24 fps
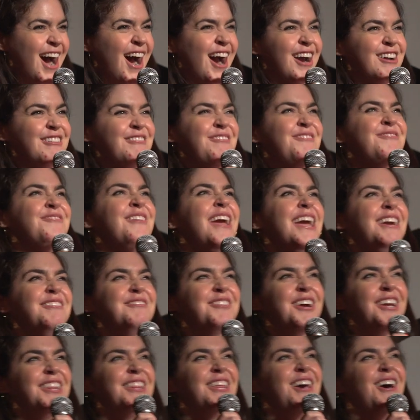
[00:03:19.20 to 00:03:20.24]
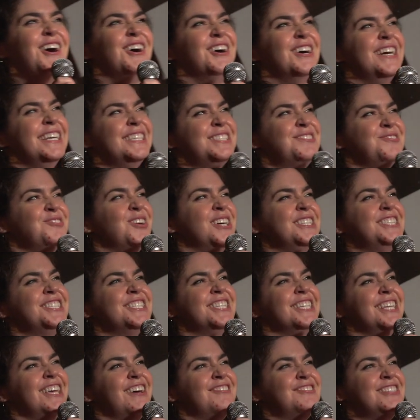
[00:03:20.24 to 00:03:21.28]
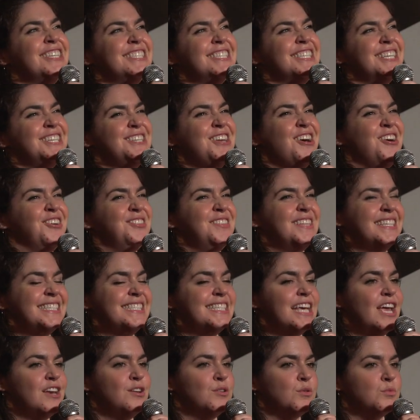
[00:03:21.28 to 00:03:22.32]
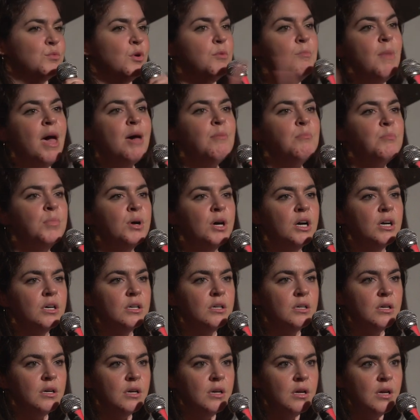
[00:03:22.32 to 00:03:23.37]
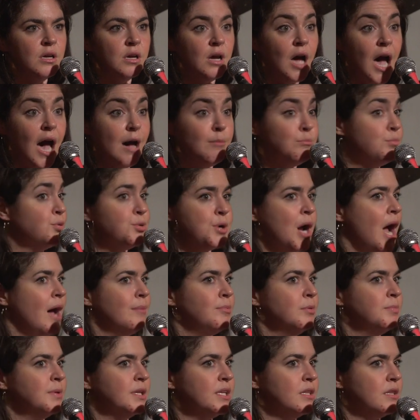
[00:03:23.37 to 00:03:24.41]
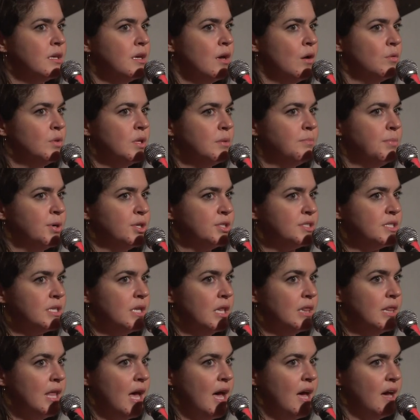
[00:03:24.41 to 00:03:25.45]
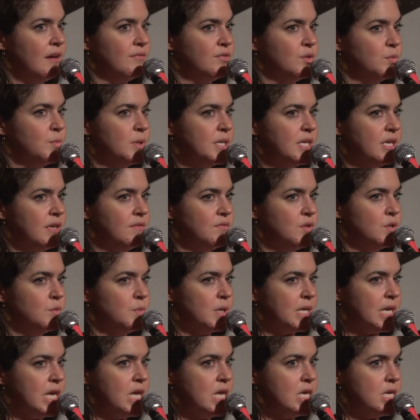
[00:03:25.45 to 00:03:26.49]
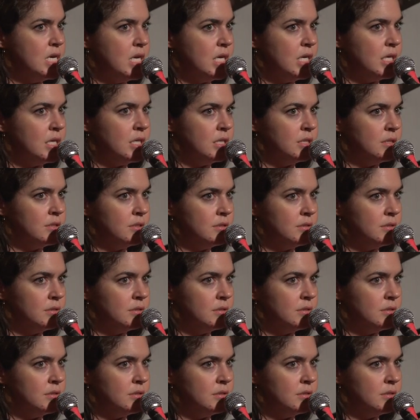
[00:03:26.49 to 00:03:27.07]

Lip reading: Our favorite, though, is when she left us a note that said, remember, I'm probably the only person alive who would give you a kidney.